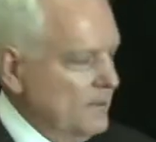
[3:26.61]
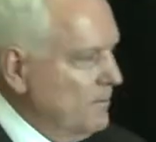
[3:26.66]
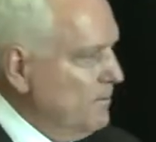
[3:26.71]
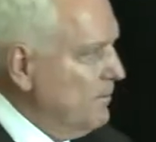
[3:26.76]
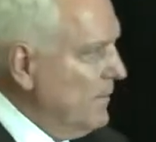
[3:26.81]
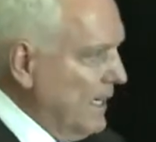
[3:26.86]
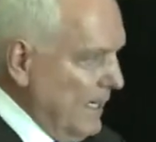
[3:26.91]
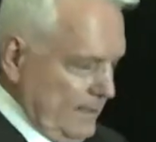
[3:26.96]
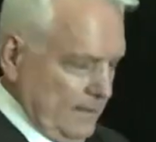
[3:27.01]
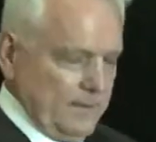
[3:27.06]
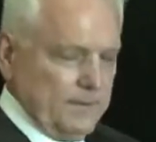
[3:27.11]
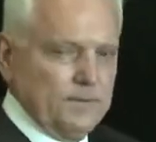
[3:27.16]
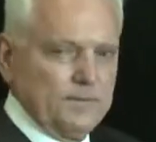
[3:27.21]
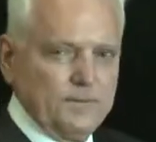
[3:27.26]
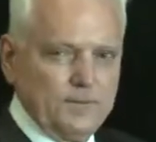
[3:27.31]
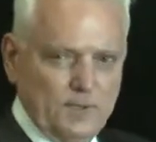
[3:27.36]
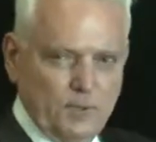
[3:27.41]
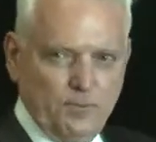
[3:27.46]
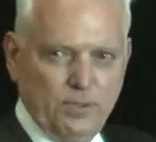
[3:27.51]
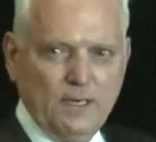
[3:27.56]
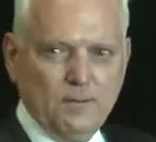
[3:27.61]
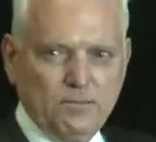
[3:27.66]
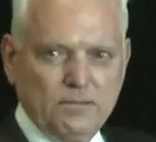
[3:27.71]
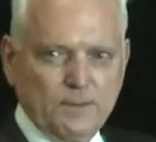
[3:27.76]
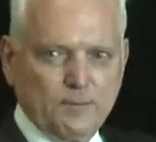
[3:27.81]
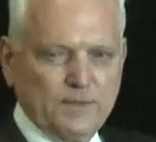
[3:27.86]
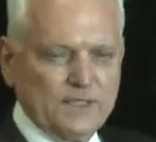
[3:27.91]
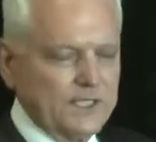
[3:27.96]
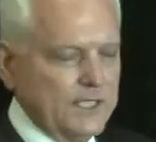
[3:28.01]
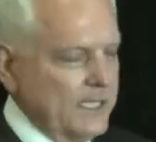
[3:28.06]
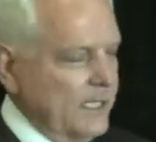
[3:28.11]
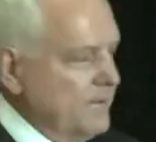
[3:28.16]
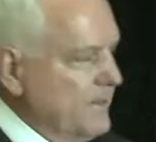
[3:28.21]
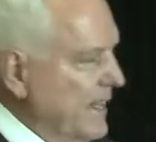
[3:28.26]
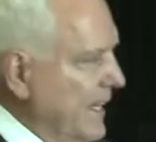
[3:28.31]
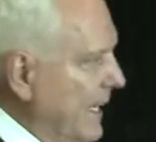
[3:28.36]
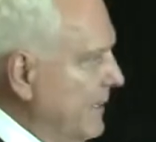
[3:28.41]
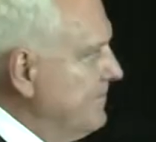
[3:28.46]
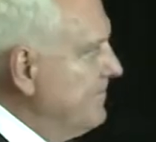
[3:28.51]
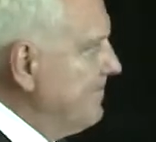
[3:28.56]
But the public perceives
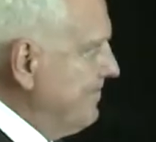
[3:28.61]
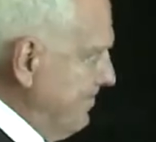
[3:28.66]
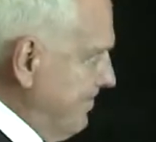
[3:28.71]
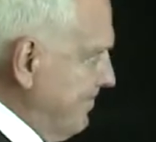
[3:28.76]
that.